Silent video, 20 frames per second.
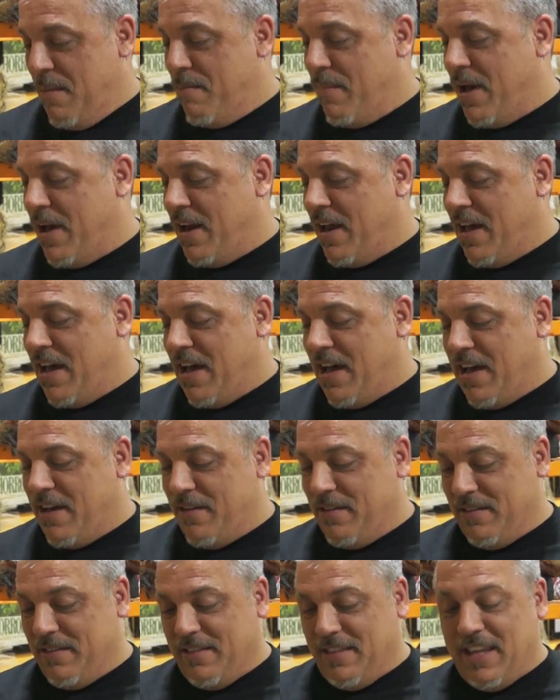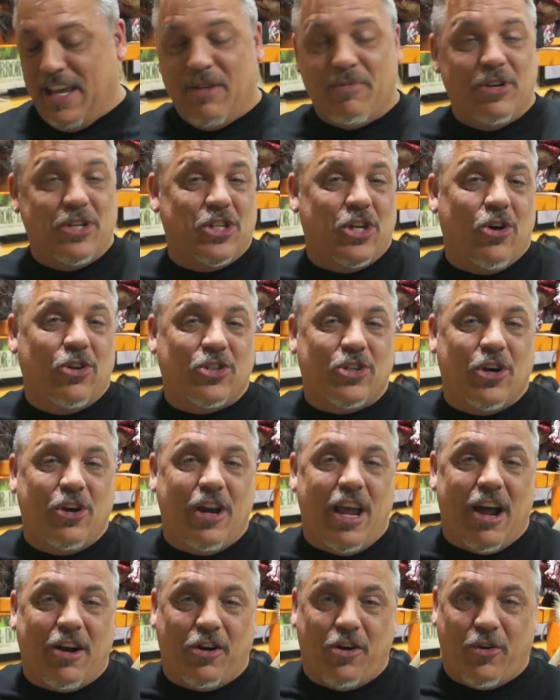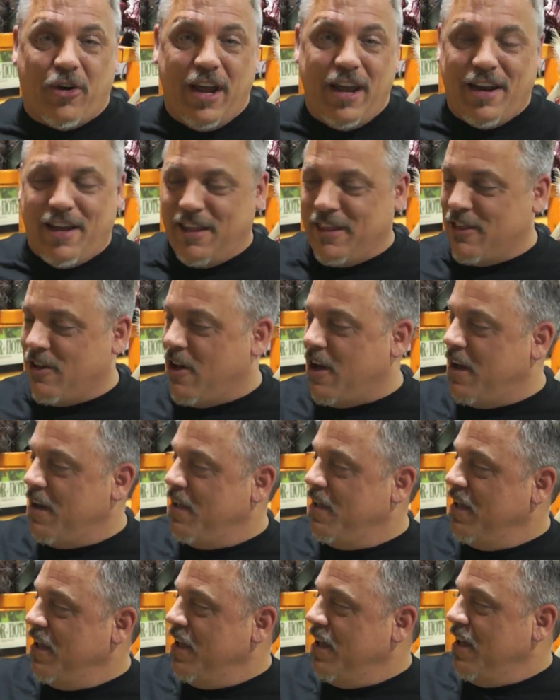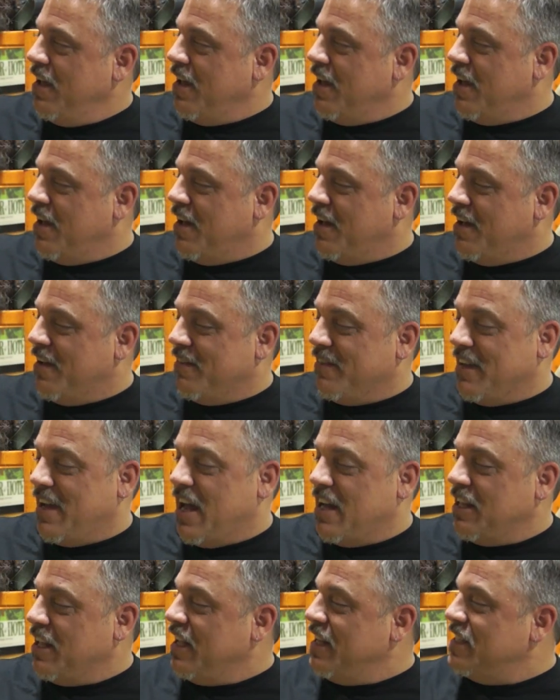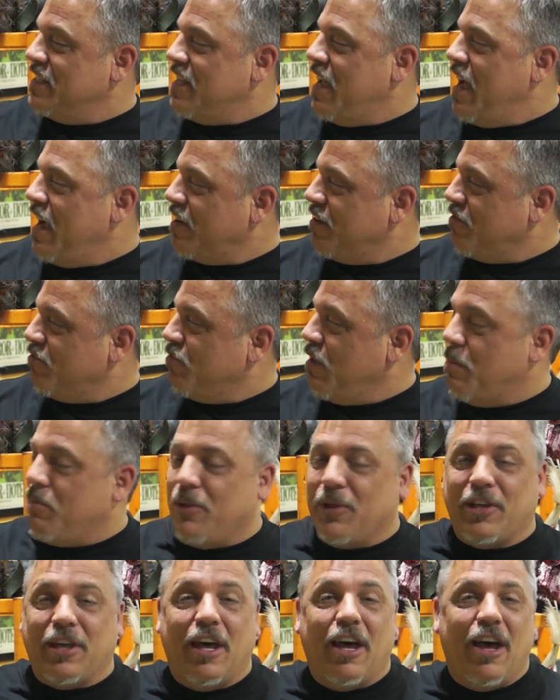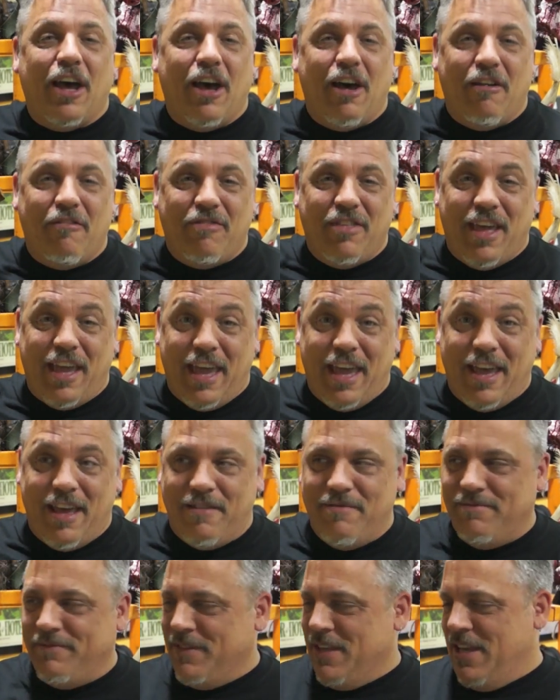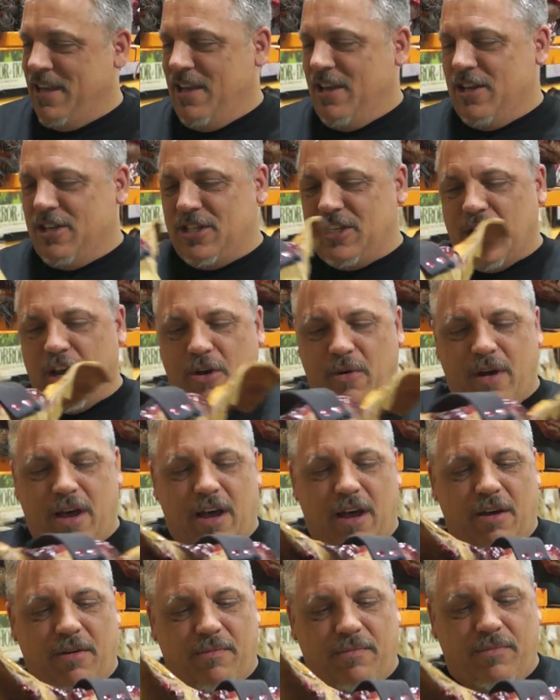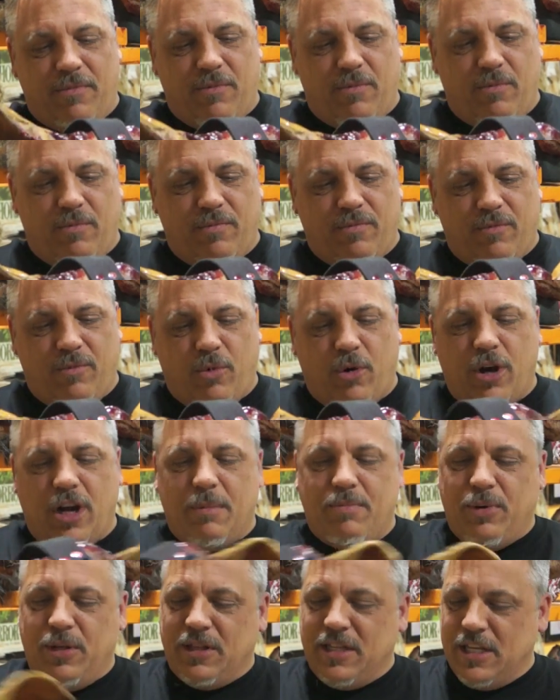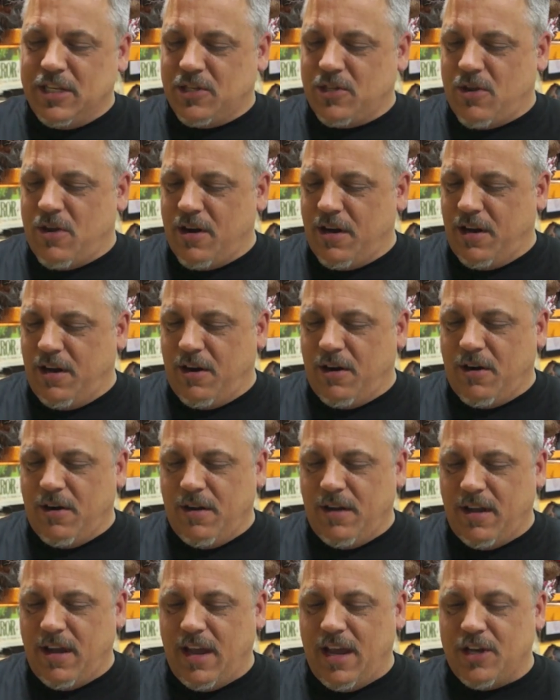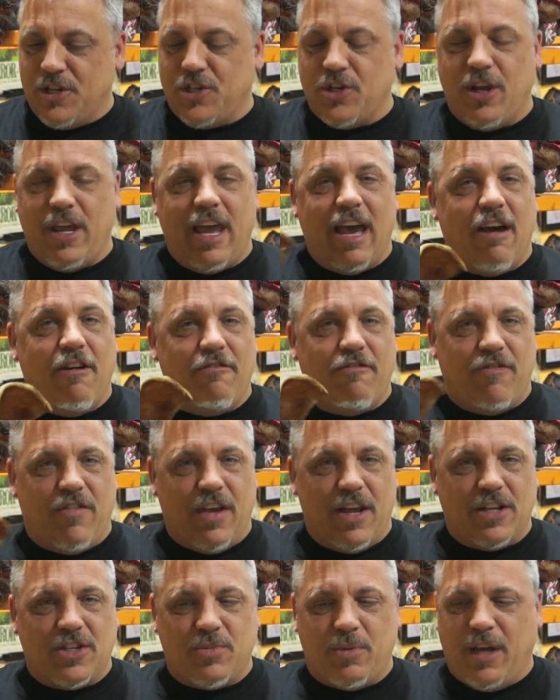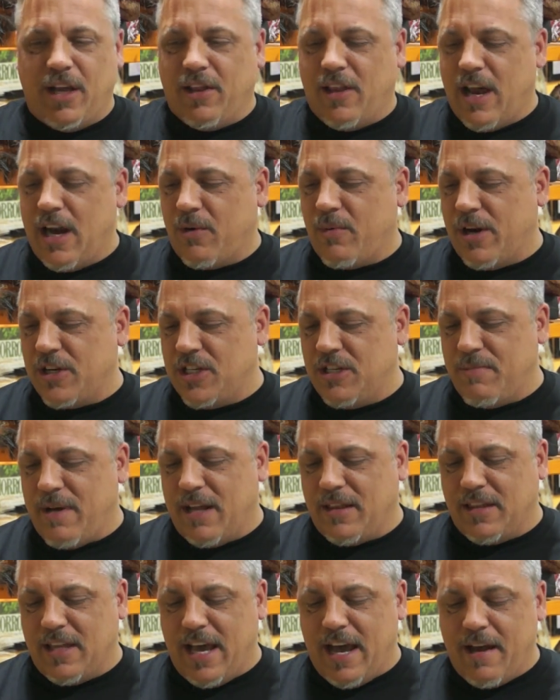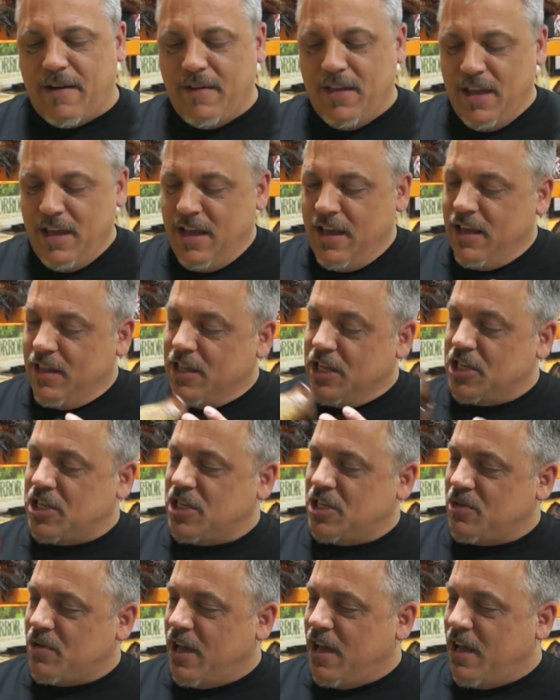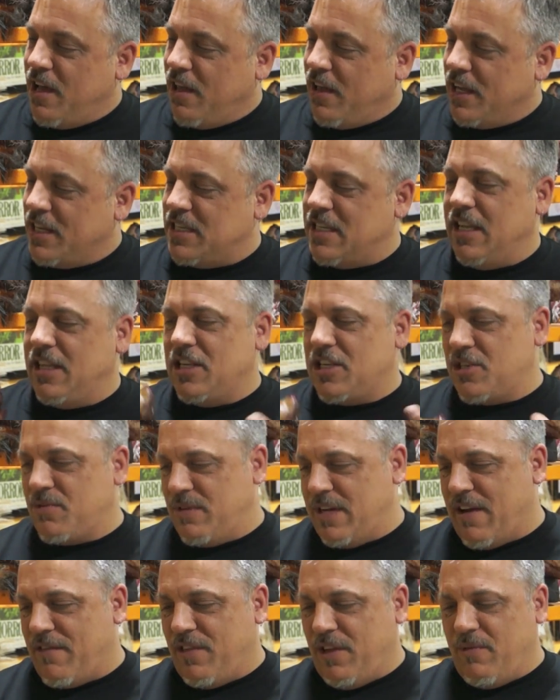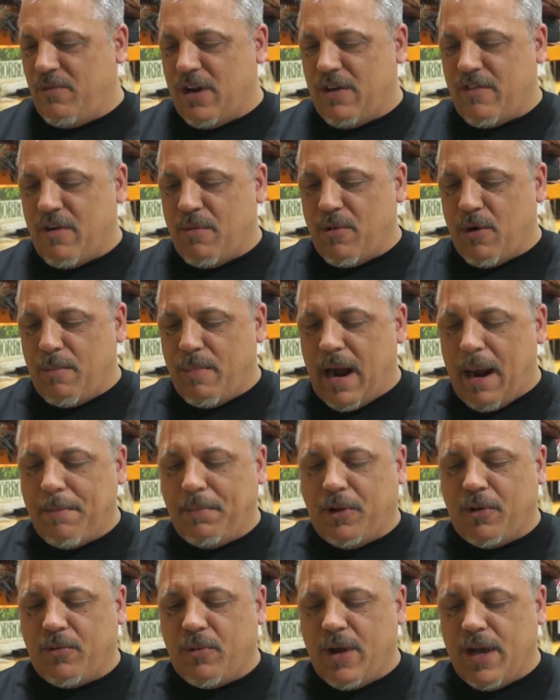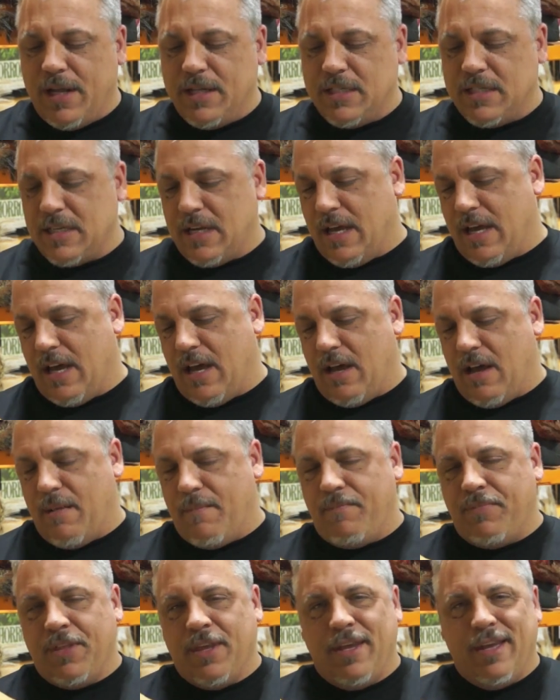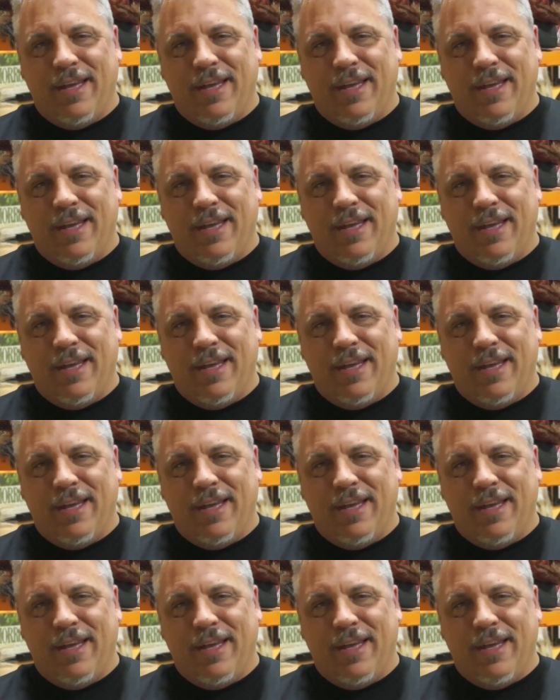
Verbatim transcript: But uh, the end result turned out great, I thought. Uh, got the exact replica of the head. So uh, we're going to put this on here and show you how it fits. We got a lot of questions about that. This is, uh, like I said, this is definitely one of our more popular ones. Um,